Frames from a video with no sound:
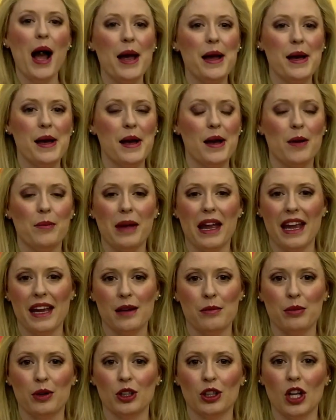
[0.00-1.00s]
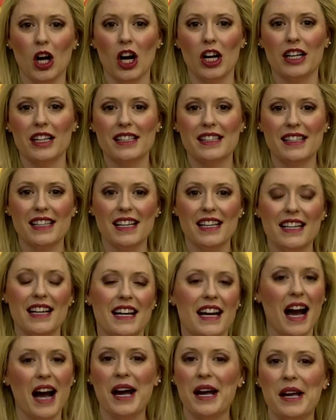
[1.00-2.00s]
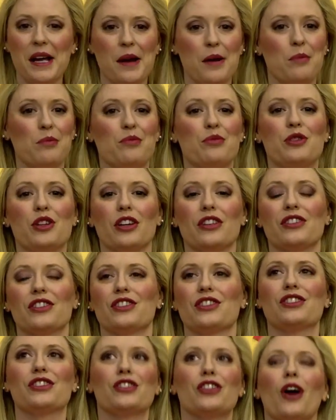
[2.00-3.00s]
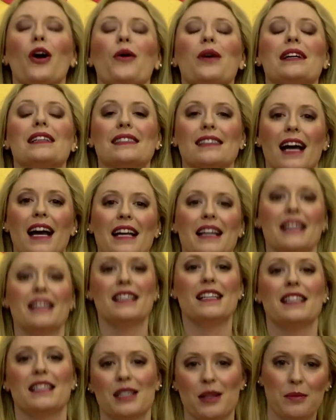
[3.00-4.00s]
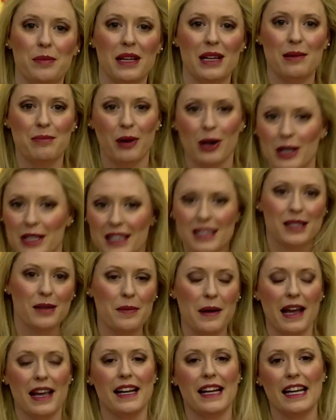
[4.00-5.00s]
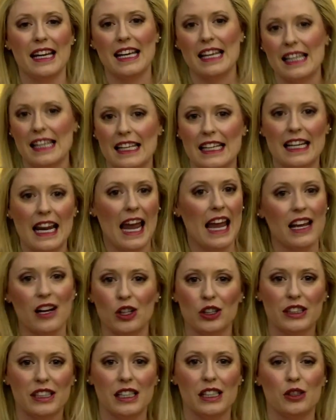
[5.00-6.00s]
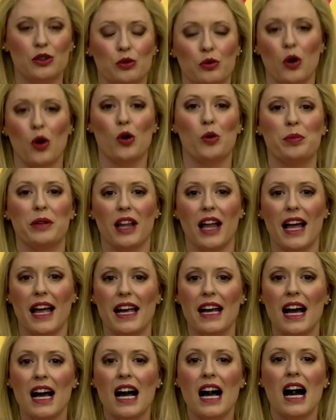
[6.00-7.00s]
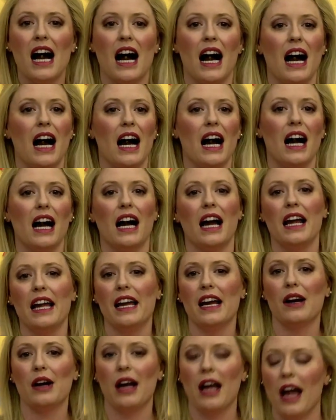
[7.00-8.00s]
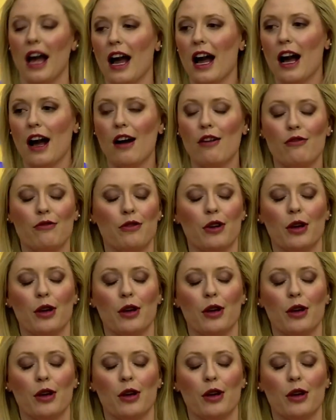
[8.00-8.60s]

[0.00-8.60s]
am Amber Laugesen, and I am just so excited to be participating in ALT's role play. I have